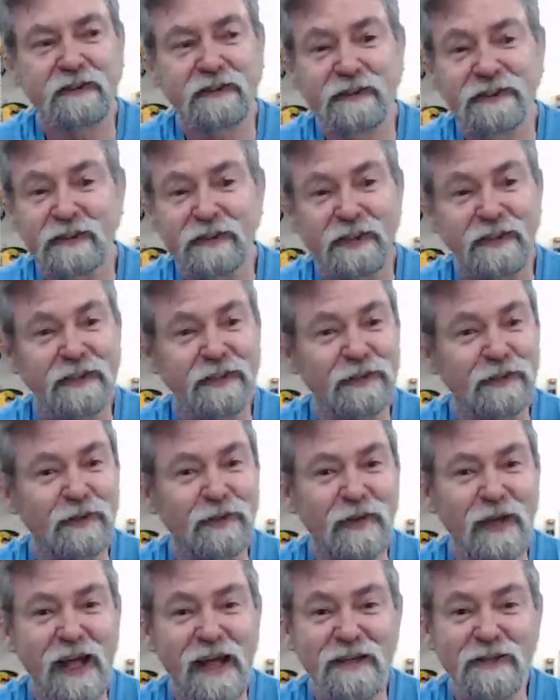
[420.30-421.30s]
so it's only
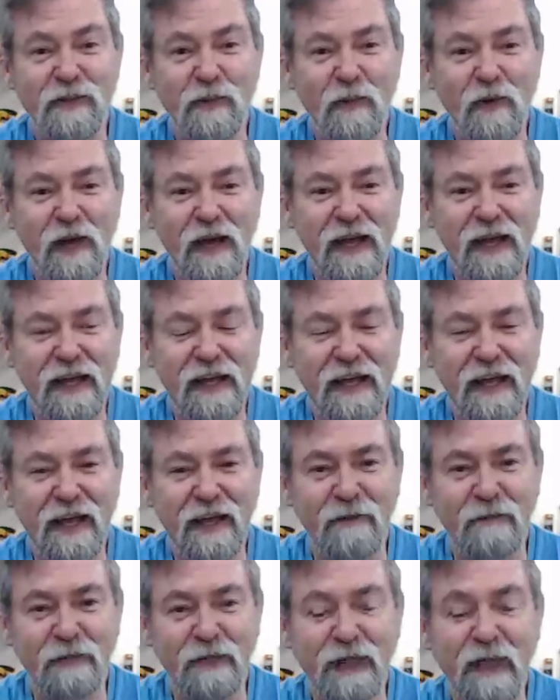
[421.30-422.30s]
2 days away,
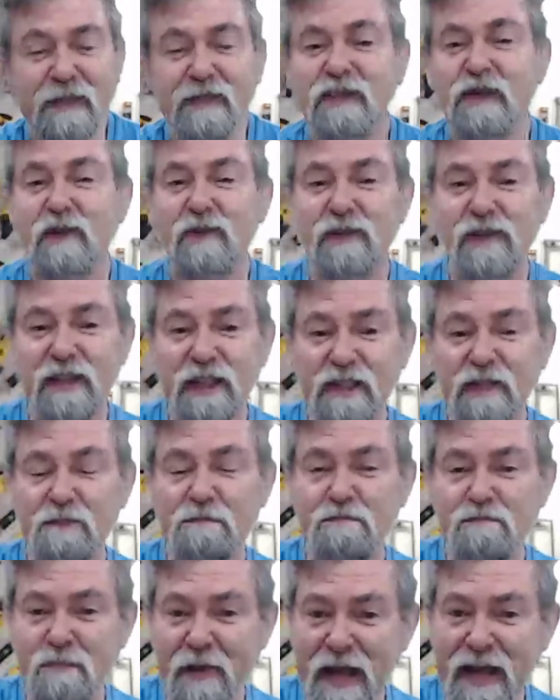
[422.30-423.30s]
and Ngian. So this
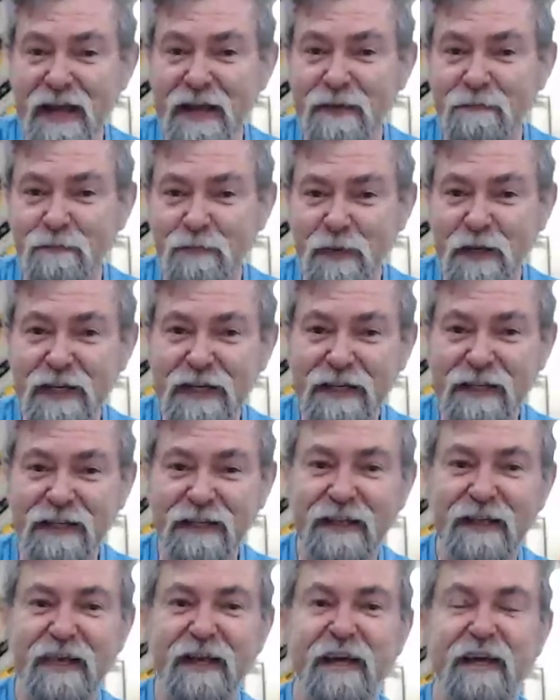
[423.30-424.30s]
may
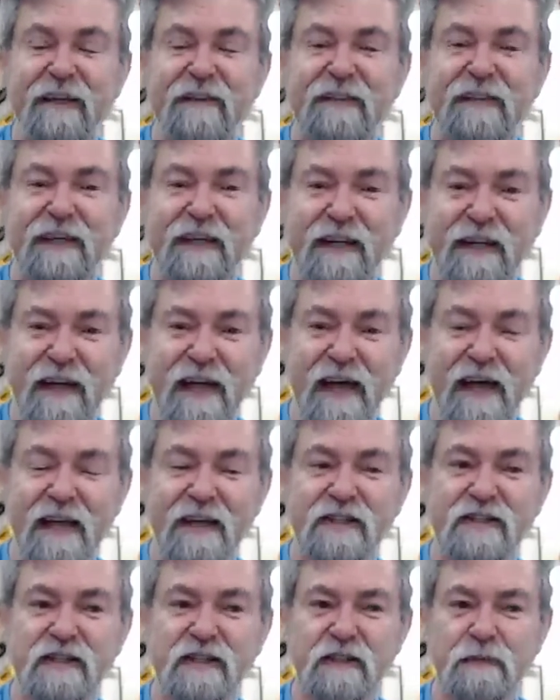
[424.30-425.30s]
be the
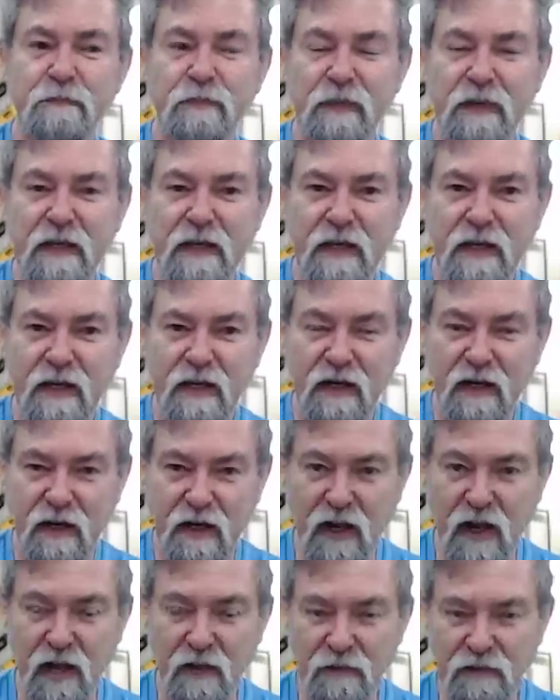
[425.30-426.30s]
last
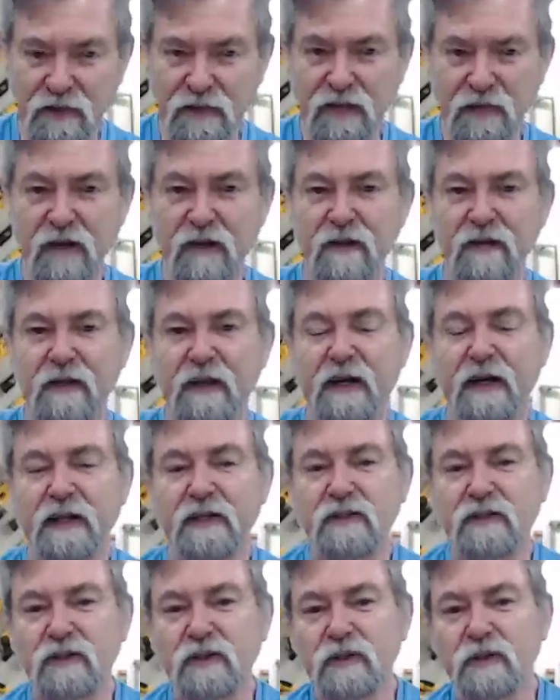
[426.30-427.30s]
live show that
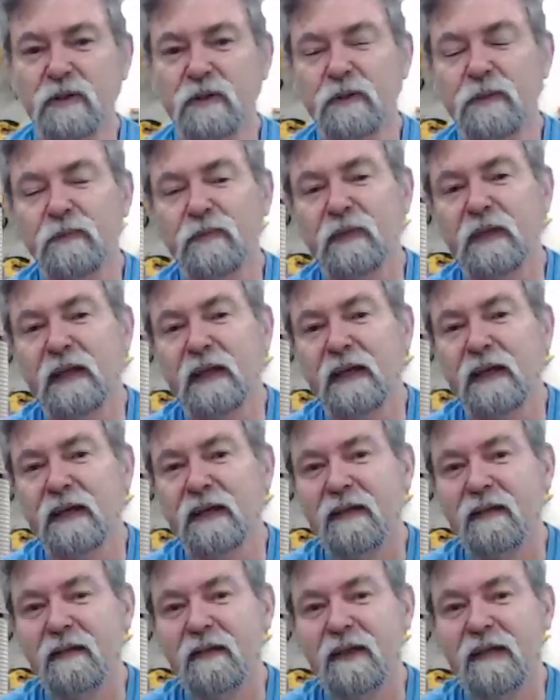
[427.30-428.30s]
I do
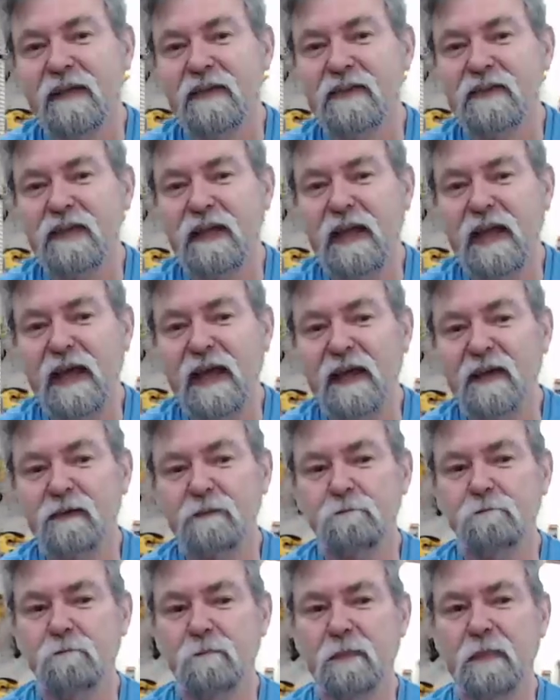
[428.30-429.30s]
that's at
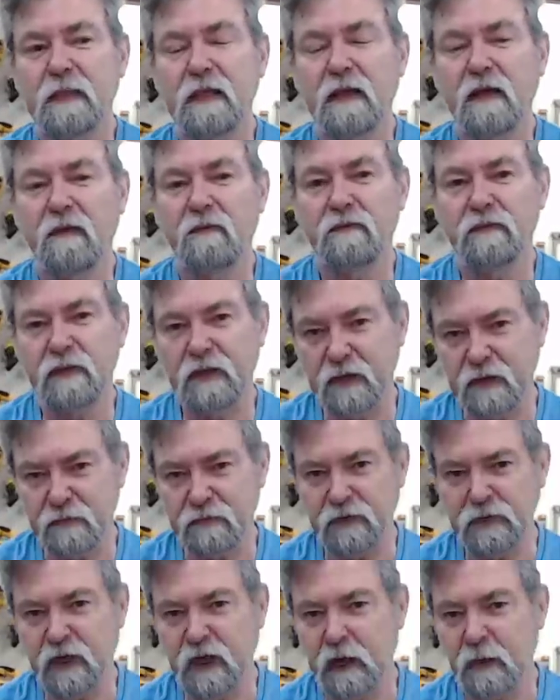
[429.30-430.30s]
the
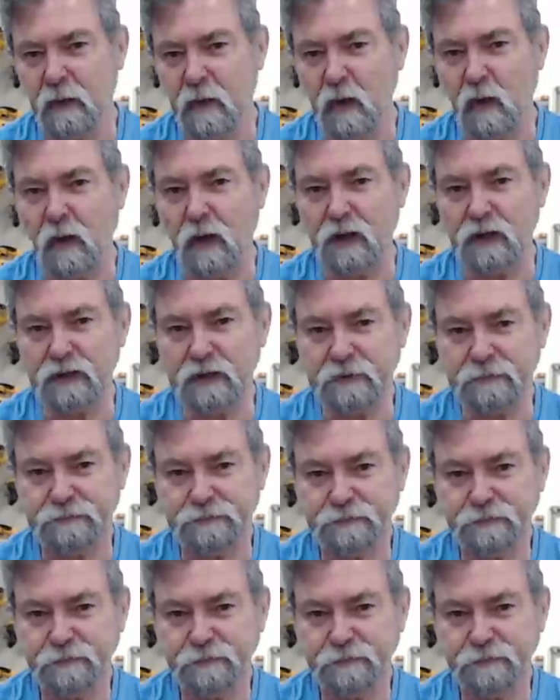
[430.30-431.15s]
lower quality.